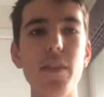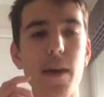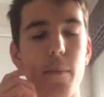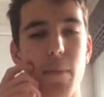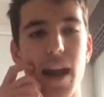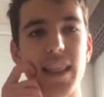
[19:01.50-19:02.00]
the
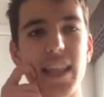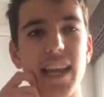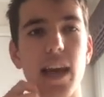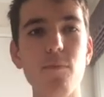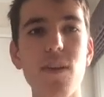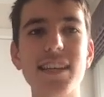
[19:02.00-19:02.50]
main
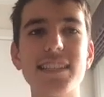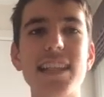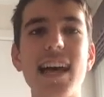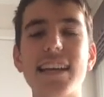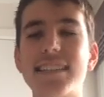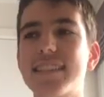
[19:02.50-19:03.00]
lead-up race
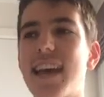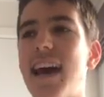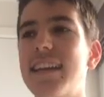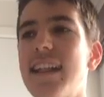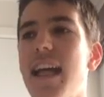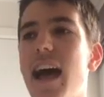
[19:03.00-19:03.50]
last
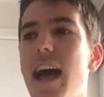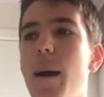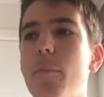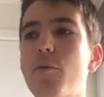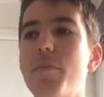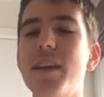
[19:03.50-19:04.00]
start.
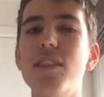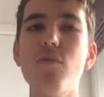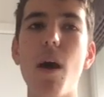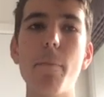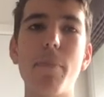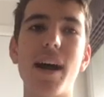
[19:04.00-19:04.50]
Will be in the
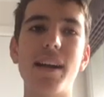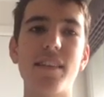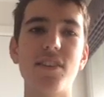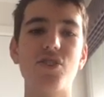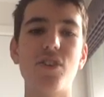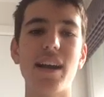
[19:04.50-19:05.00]
right part of
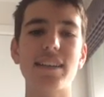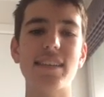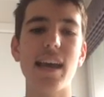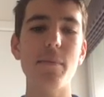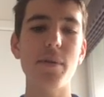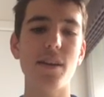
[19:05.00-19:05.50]
the track.
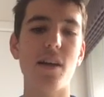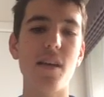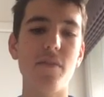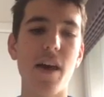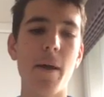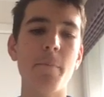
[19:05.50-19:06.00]
Damien
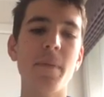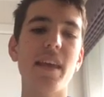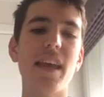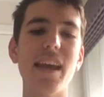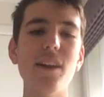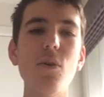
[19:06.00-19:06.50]
Oliver.
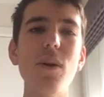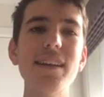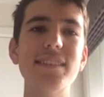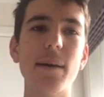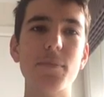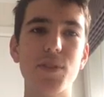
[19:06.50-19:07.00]
It all
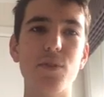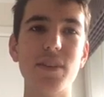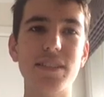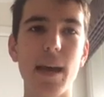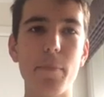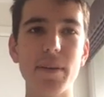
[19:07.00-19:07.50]
adds up to a
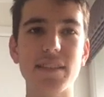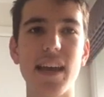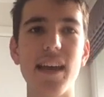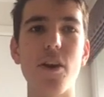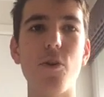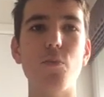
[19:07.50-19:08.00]

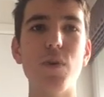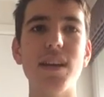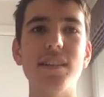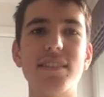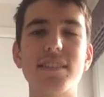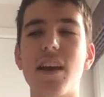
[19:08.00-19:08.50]
Zapateo
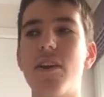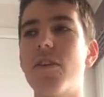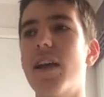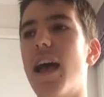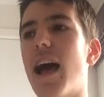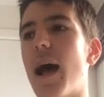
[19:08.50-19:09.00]
win, so
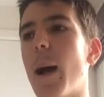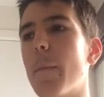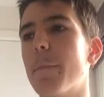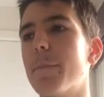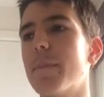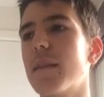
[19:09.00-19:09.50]

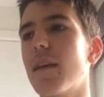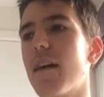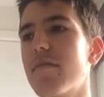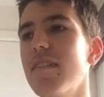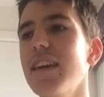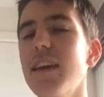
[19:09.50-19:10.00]
I
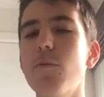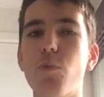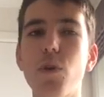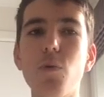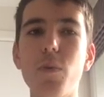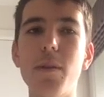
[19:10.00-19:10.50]
think it
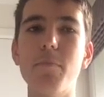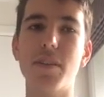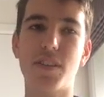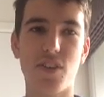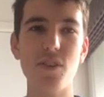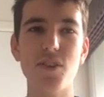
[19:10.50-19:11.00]
will win, but
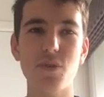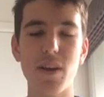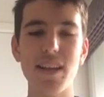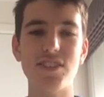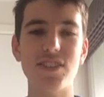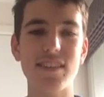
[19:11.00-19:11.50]
$2.20
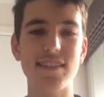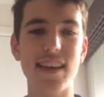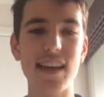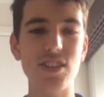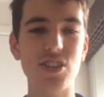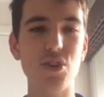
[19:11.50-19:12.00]
is just a
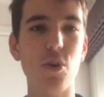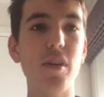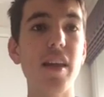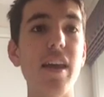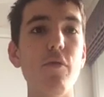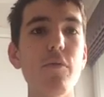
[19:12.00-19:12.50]
tad short.
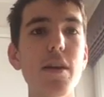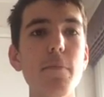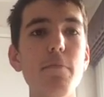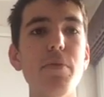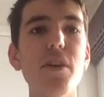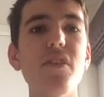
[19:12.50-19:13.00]
Written
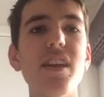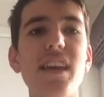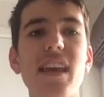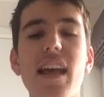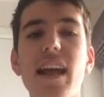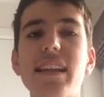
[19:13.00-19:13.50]

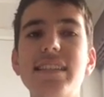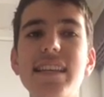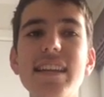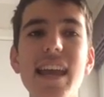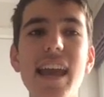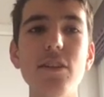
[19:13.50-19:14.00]
Beauty
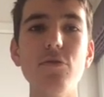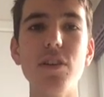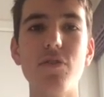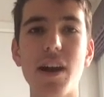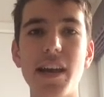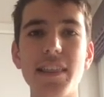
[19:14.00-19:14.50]
didn't handle the
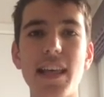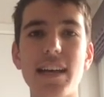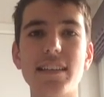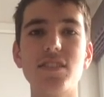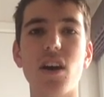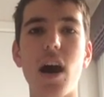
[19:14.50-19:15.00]
ground
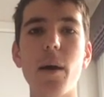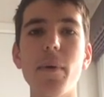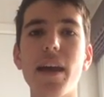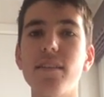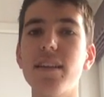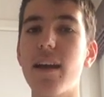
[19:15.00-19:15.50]
last time
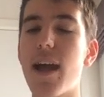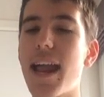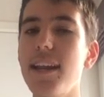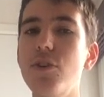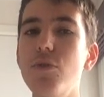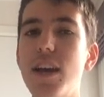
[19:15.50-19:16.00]
and had a
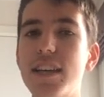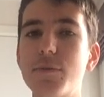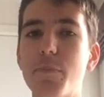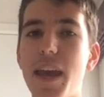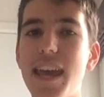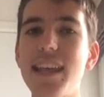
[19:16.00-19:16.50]
good
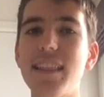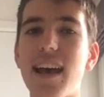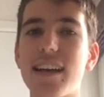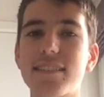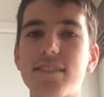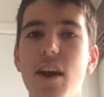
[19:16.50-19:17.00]
SP
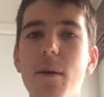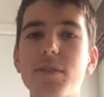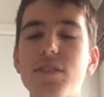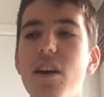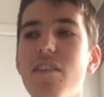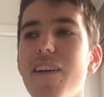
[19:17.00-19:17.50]
last time,
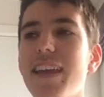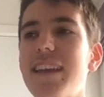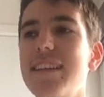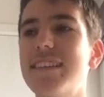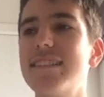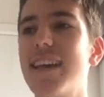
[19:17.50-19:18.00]
so I reckon
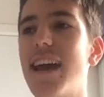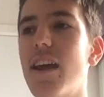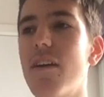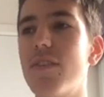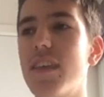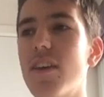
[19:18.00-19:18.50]
it's a tad
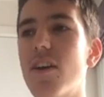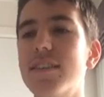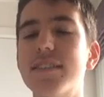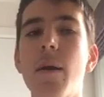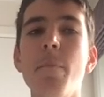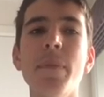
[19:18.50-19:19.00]
over the odds.